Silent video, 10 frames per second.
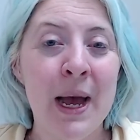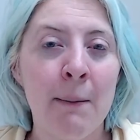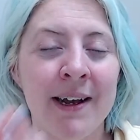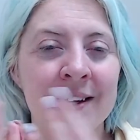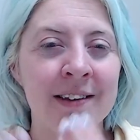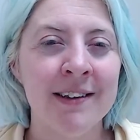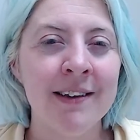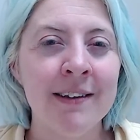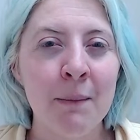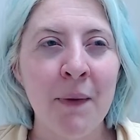Because this
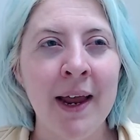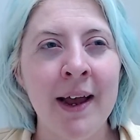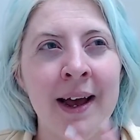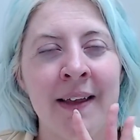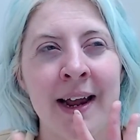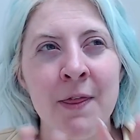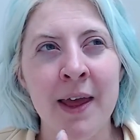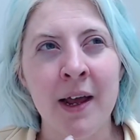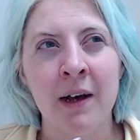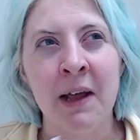is something that I
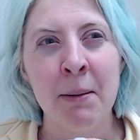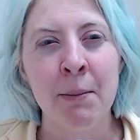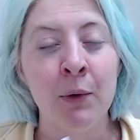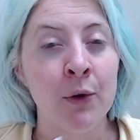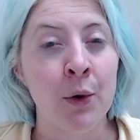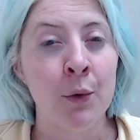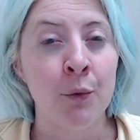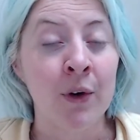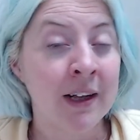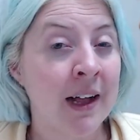think a lot of people don't
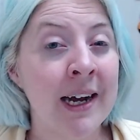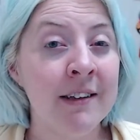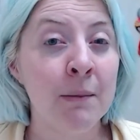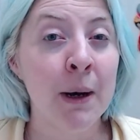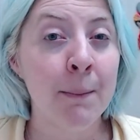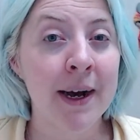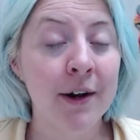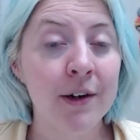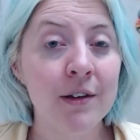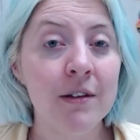realize about
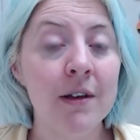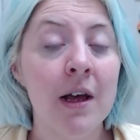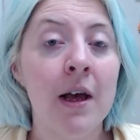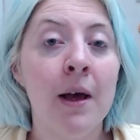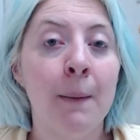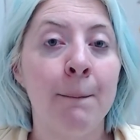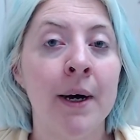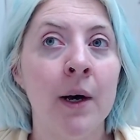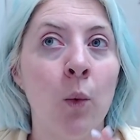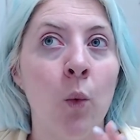patterns,
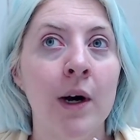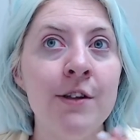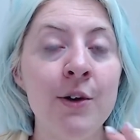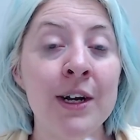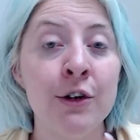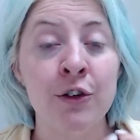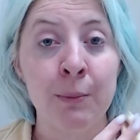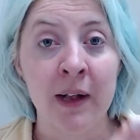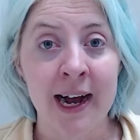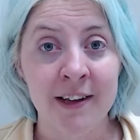but once you get your
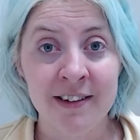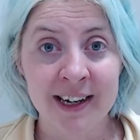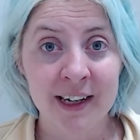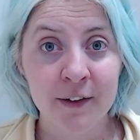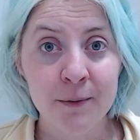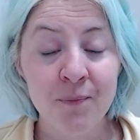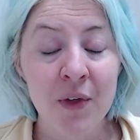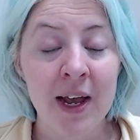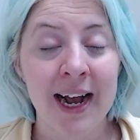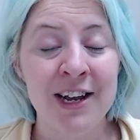supplies together
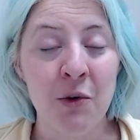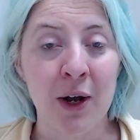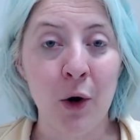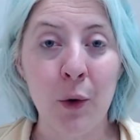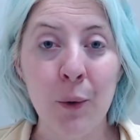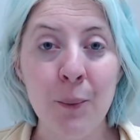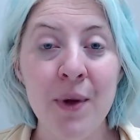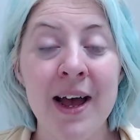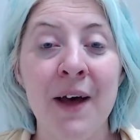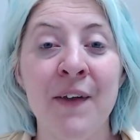and you get home,
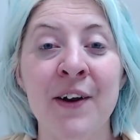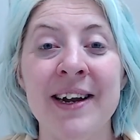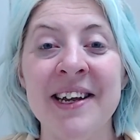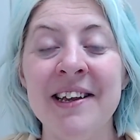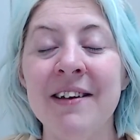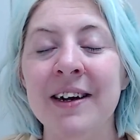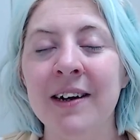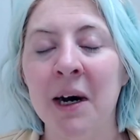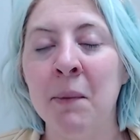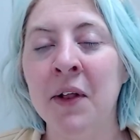there is a
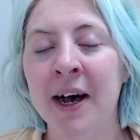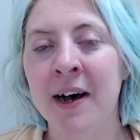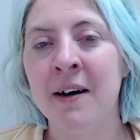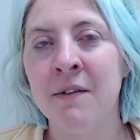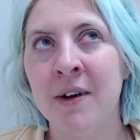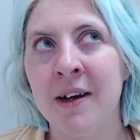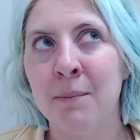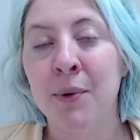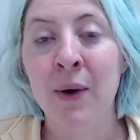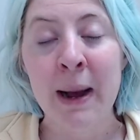couple of
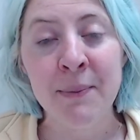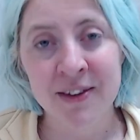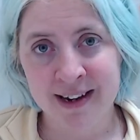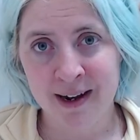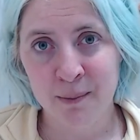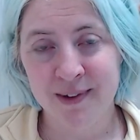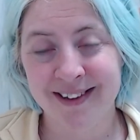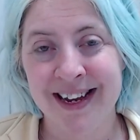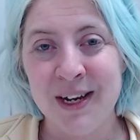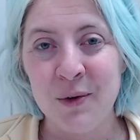prep steps
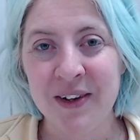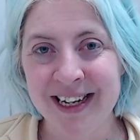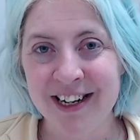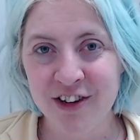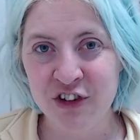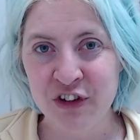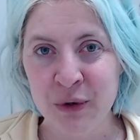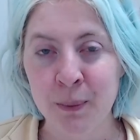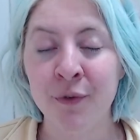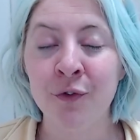that you need to
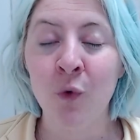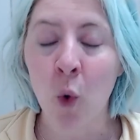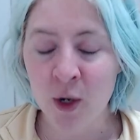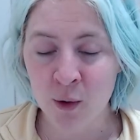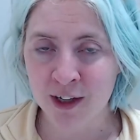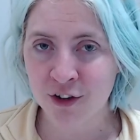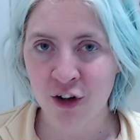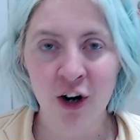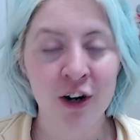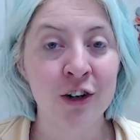do before you can
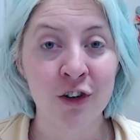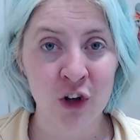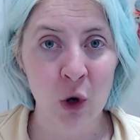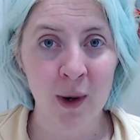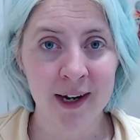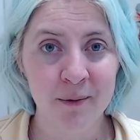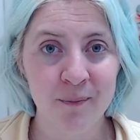start sewing.